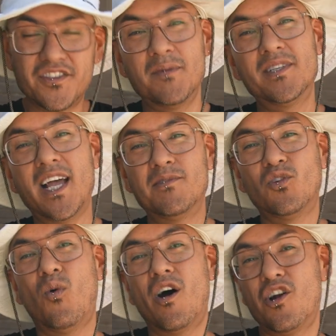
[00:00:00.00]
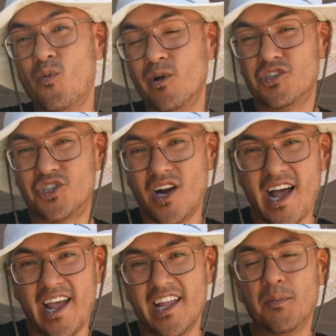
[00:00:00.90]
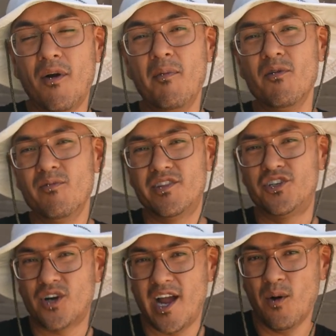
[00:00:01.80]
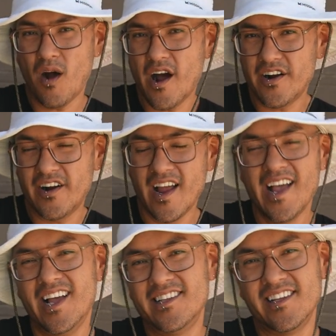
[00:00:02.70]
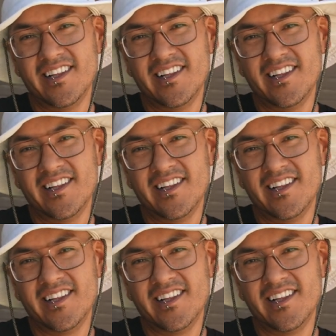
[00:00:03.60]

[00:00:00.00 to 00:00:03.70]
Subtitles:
sometimes the water will dry, and the problem with dry water is it